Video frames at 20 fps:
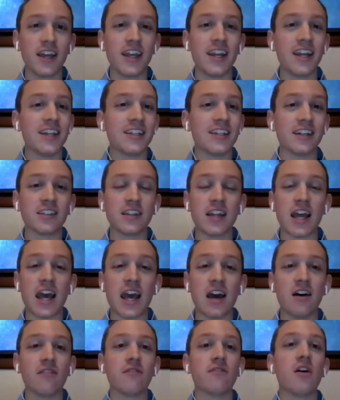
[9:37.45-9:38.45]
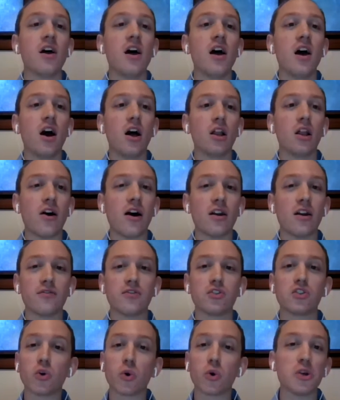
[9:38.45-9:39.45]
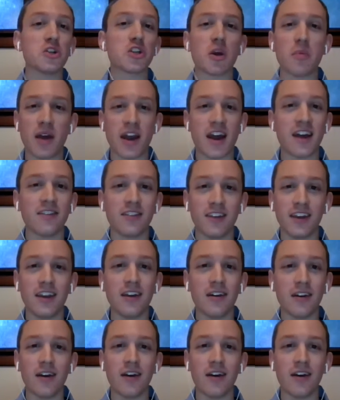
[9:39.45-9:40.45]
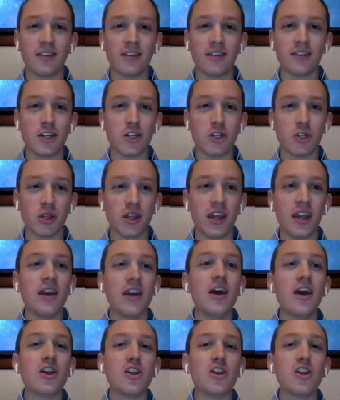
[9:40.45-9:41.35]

and it doesn't have a lot of storage capacity, essentially.